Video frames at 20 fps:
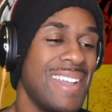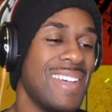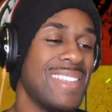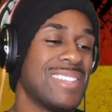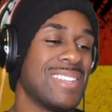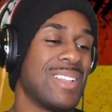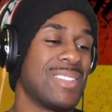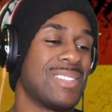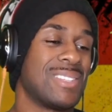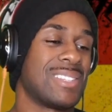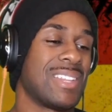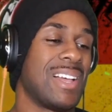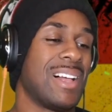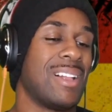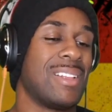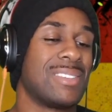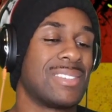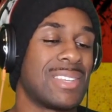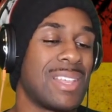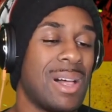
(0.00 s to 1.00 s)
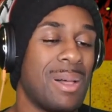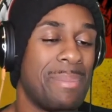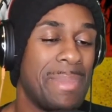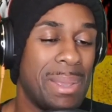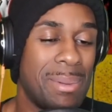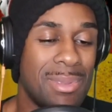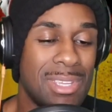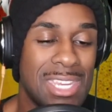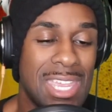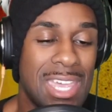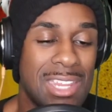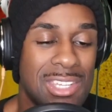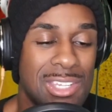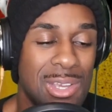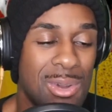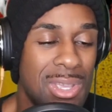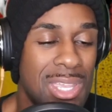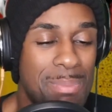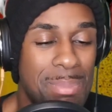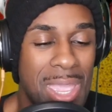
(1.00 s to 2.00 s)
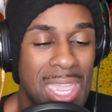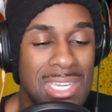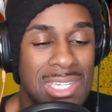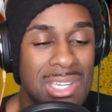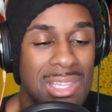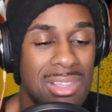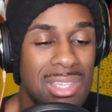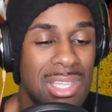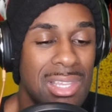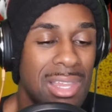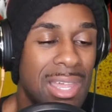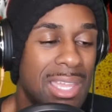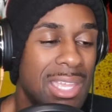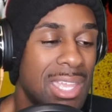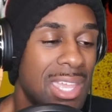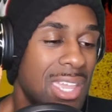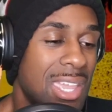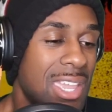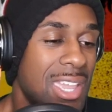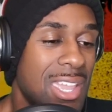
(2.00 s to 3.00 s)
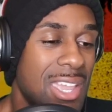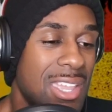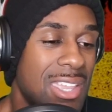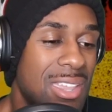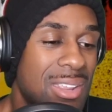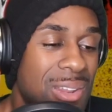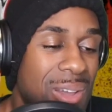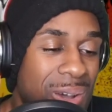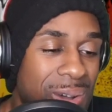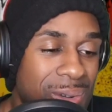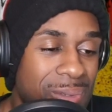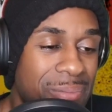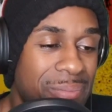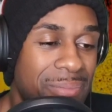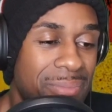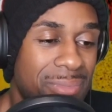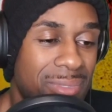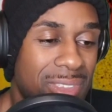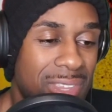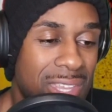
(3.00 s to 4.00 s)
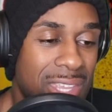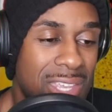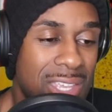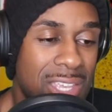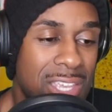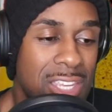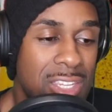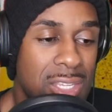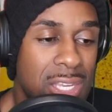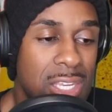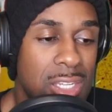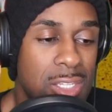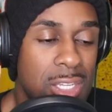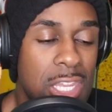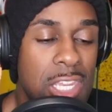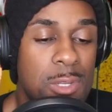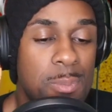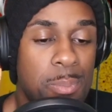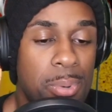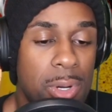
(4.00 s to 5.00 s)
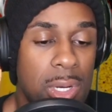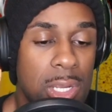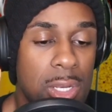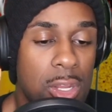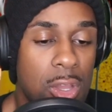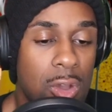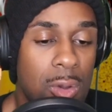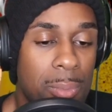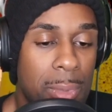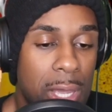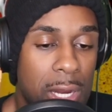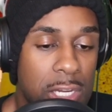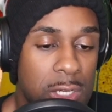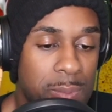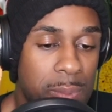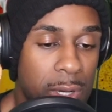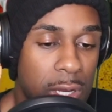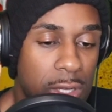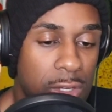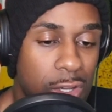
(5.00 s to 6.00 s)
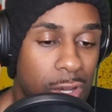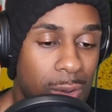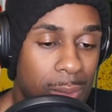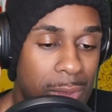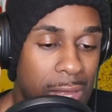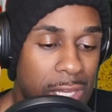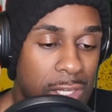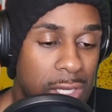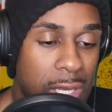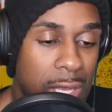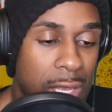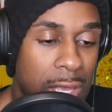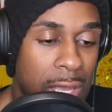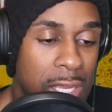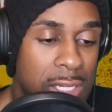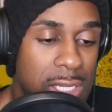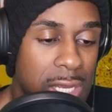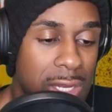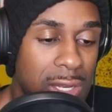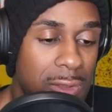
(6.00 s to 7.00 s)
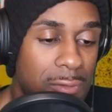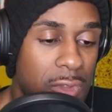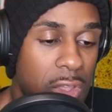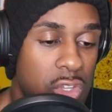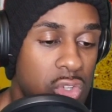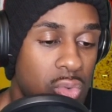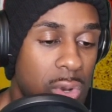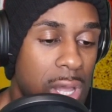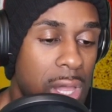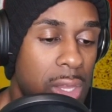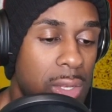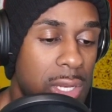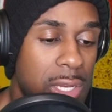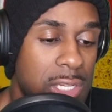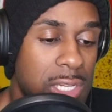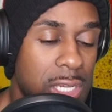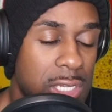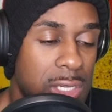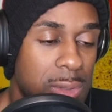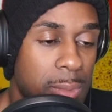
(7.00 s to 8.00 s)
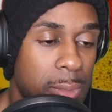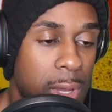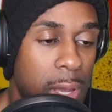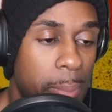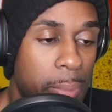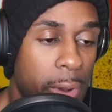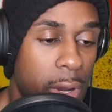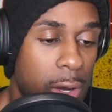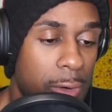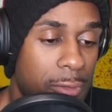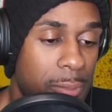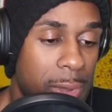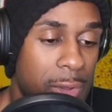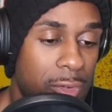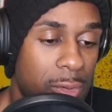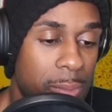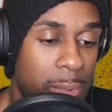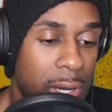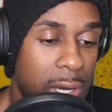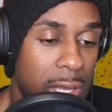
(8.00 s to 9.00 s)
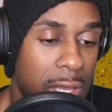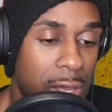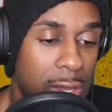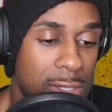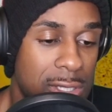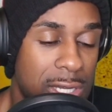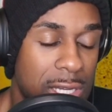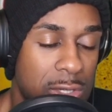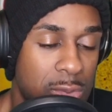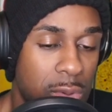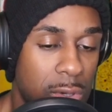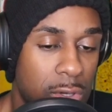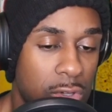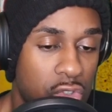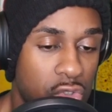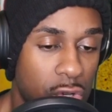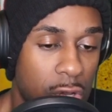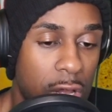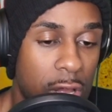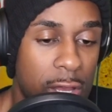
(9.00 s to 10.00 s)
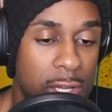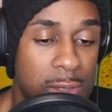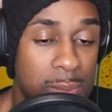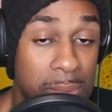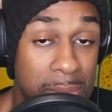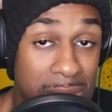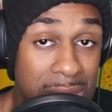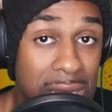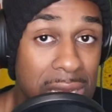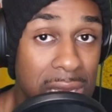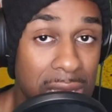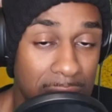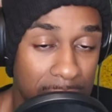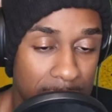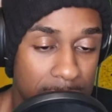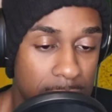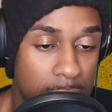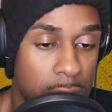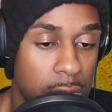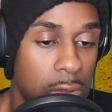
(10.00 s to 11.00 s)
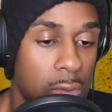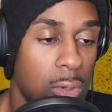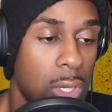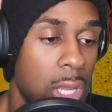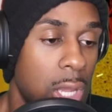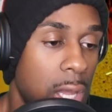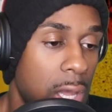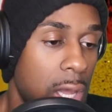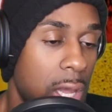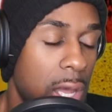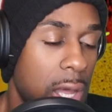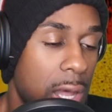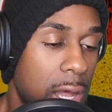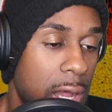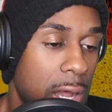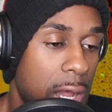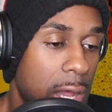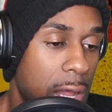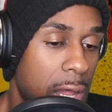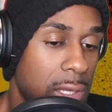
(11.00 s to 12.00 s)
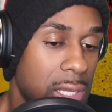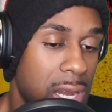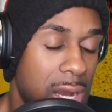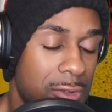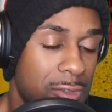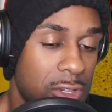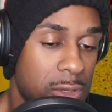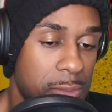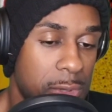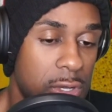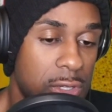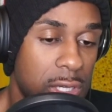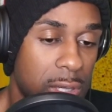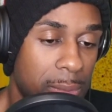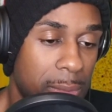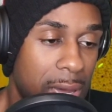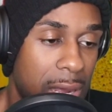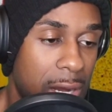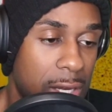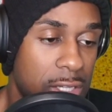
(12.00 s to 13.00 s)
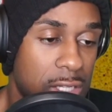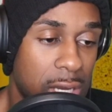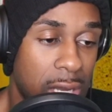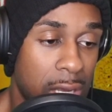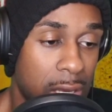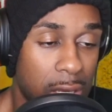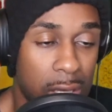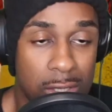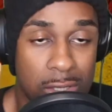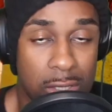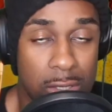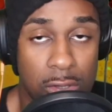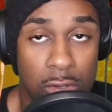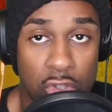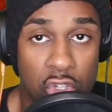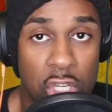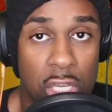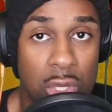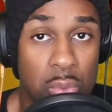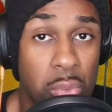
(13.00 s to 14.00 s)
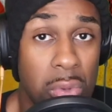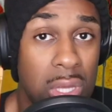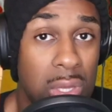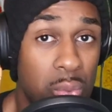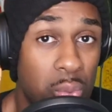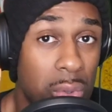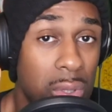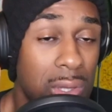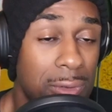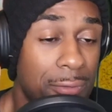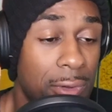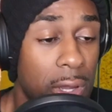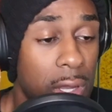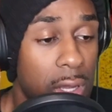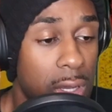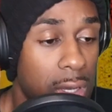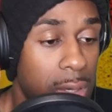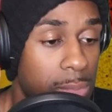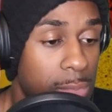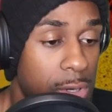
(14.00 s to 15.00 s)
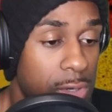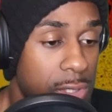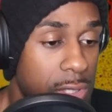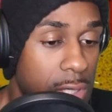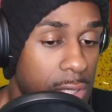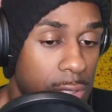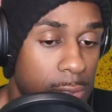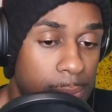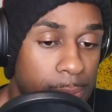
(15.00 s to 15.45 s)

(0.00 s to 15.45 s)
So I'll just call him Baby. Yeah, so he basically, like, you know, he's pretty dope, man. He's pretty dope. And that's his individuality sets him apart from everybody else, and that's what draws me into a lot of his music, man. It's genuinely really fucking good music.